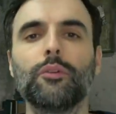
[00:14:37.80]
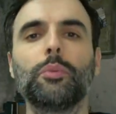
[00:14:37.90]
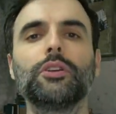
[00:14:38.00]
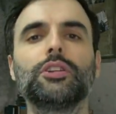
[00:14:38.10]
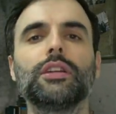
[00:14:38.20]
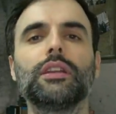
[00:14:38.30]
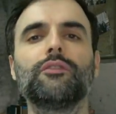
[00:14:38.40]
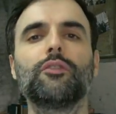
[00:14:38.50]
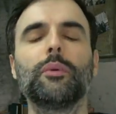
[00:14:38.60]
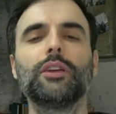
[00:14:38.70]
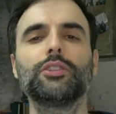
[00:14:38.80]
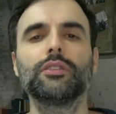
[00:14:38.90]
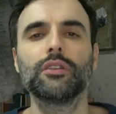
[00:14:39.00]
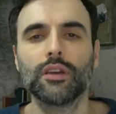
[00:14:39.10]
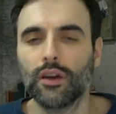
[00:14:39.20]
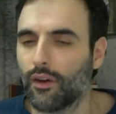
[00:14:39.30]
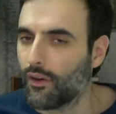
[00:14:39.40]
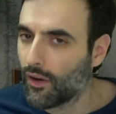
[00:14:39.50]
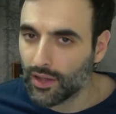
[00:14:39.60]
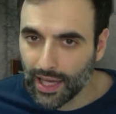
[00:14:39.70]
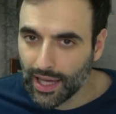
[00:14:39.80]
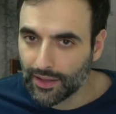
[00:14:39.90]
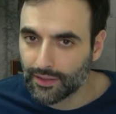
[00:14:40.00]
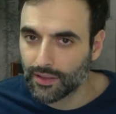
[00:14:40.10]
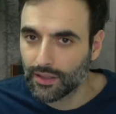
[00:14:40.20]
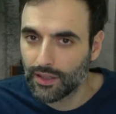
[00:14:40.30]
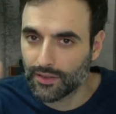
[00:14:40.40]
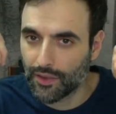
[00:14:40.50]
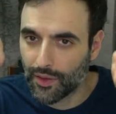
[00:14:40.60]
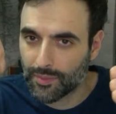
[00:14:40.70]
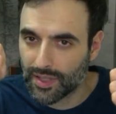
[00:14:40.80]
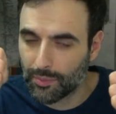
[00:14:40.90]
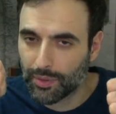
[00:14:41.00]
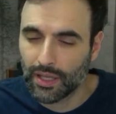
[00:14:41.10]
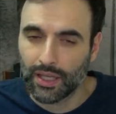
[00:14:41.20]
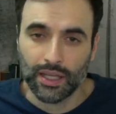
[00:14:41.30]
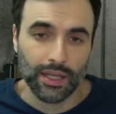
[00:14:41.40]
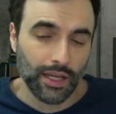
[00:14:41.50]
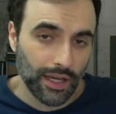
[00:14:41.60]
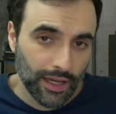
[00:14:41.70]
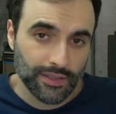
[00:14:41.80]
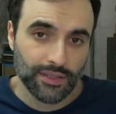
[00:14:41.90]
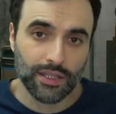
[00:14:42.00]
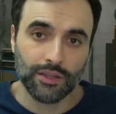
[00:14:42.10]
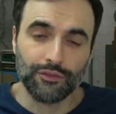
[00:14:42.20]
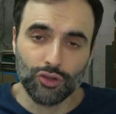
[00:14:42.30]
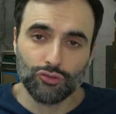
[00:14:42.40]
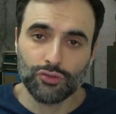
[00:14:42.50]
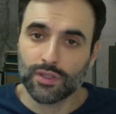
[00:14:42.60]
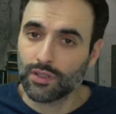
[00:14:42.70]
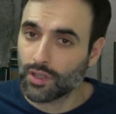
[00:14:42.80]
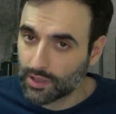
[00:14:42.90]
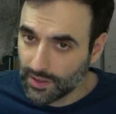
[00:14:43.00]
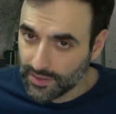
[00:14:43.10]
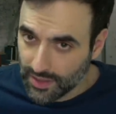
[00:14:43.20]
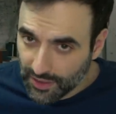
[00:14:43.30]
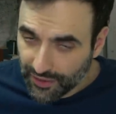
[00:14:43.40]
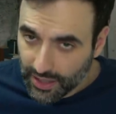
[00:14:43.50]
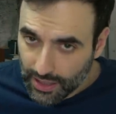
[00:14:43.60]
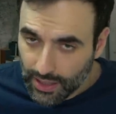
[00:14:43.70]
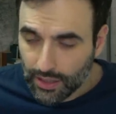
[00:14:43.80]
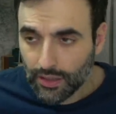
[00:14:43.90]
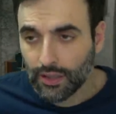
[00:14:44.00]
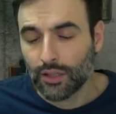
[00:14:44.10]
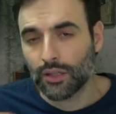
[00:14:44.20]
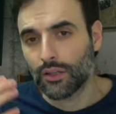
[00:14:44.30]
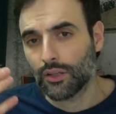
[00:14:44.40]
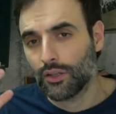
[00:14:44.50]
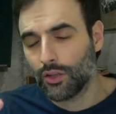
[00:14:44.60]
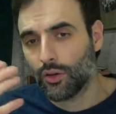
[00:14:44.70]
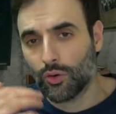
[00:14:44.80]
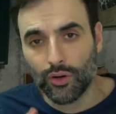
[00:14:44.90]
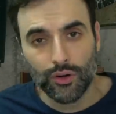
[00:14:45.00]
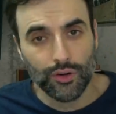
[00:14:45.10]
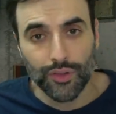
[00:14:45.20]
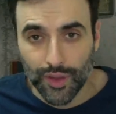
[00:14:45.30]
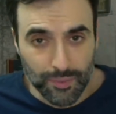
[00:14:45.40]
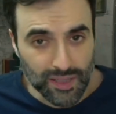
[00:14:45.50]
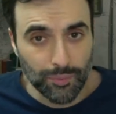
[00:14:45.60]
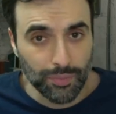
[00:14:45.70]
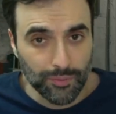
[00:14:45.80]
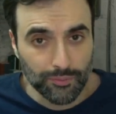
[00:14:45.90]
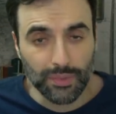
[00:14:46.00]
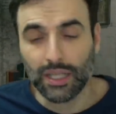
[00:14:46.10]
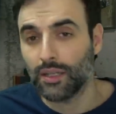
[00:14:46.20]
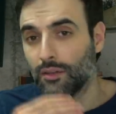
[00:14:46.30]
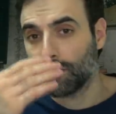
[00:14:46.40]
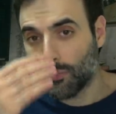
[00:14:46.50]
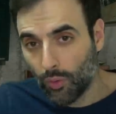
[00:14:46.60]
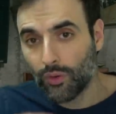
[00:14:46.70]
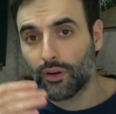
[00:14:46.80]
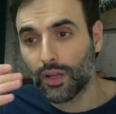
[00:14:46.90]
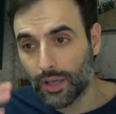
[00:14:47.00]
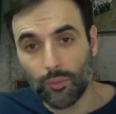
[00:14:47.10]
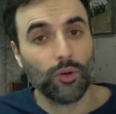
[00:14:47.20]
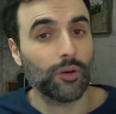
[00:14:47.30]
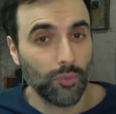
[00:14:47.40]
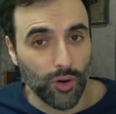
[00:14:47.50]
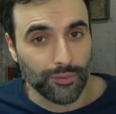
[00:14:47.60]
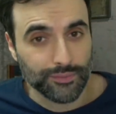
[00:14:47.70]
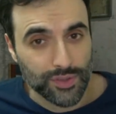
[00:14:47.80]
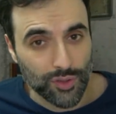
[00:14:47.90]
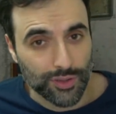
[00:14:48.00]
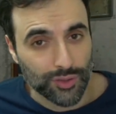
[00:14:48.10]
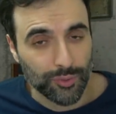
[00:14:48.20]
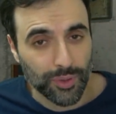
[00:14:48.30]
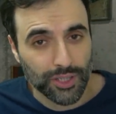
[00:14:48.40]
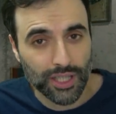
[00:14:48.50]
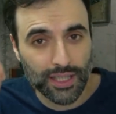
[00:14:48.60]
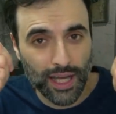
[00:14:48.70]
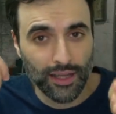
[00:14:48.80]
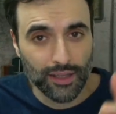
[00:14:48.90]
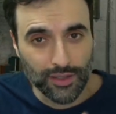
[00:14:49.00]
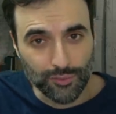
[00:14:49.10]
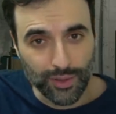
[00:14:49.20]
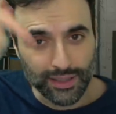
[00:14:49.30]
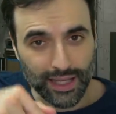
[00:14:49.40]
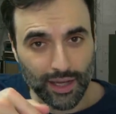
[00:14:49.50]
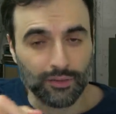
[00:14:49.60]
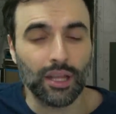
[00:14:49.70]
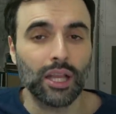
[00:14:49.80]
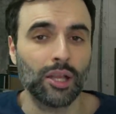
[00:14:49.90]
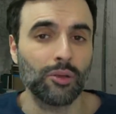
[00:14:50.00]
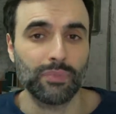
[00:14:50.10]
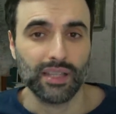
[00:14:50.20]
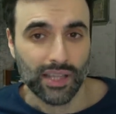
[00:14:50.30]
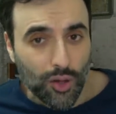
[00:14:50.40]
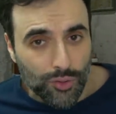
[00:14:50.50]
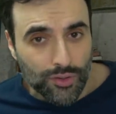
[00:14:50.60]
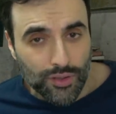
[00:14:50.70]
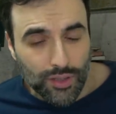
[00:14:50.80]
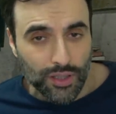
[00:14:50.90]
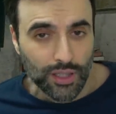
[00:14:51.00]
if you appreciate the information, all I ask is a thumbs up. As the views decline significantly, your thumbs up mean more and more and more. So I do appreciate that. It's right down below.